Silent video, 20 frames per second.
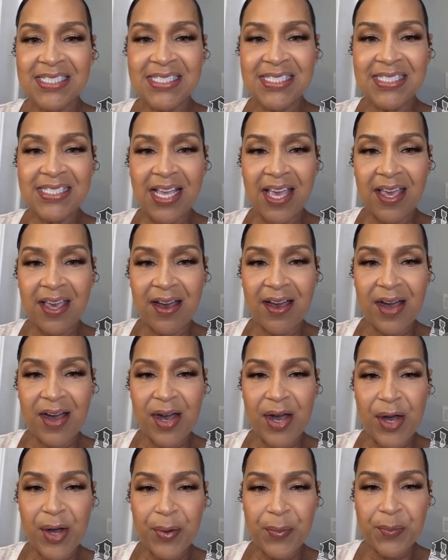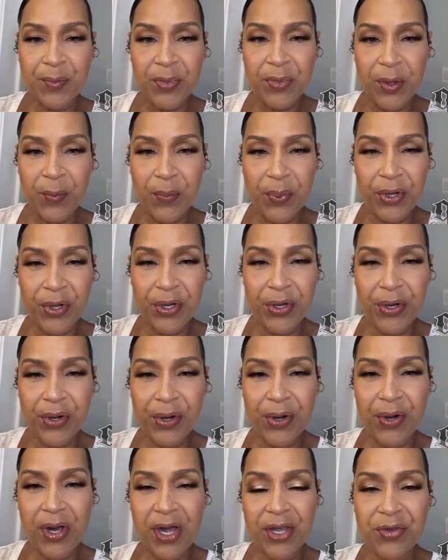She say, um, pretty
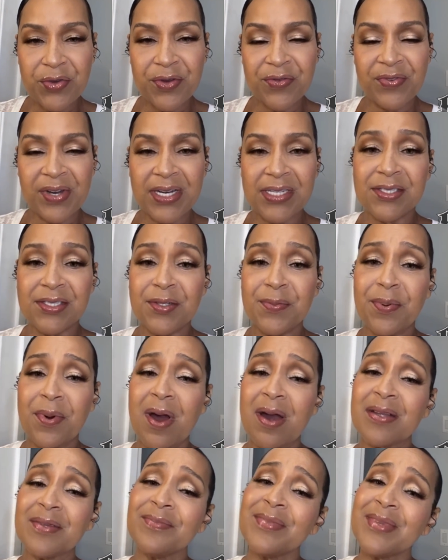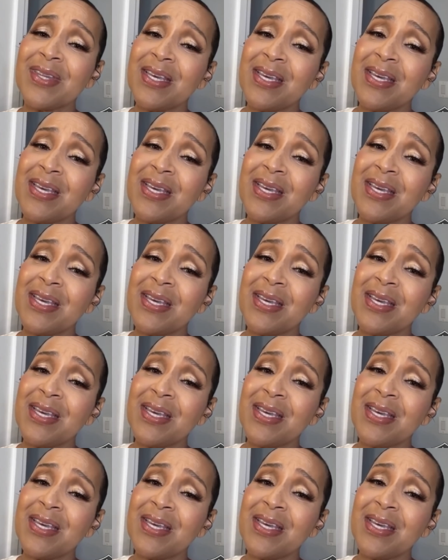girl, are you invited to the party?